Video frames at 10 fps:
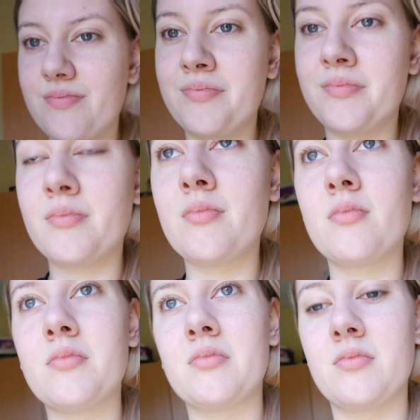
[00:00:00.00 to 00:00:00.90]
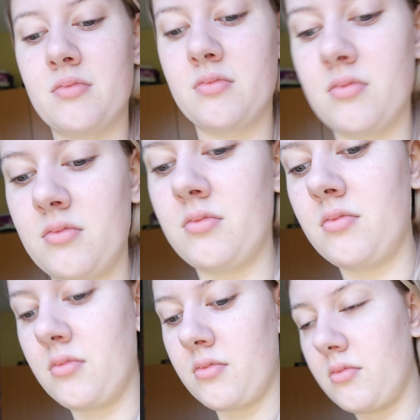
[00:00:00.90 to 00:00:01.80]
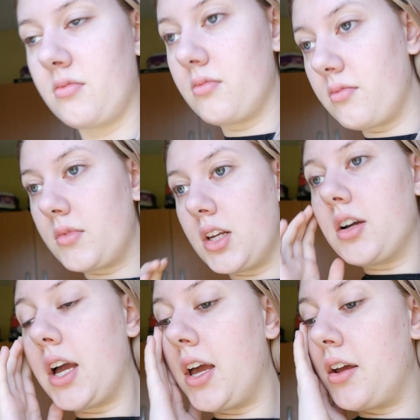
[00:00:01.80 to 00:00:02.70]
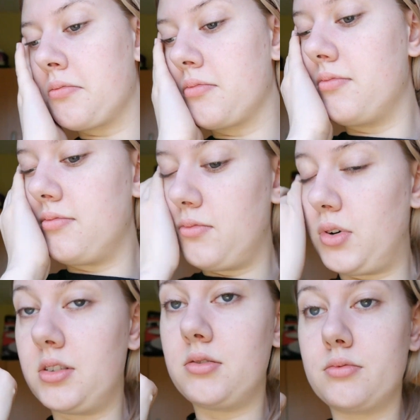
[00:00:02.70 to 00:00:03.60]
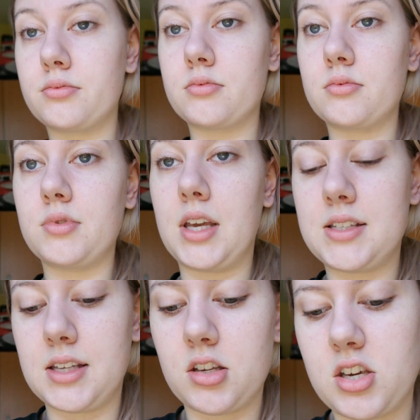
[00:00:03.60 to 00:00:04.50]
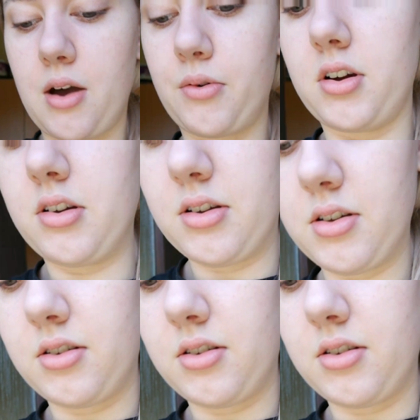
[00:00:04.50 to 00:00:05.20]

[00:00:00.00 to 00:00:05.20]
don't want to be on camera, Kate. Okay. Where's well, Ed? He's in the shower.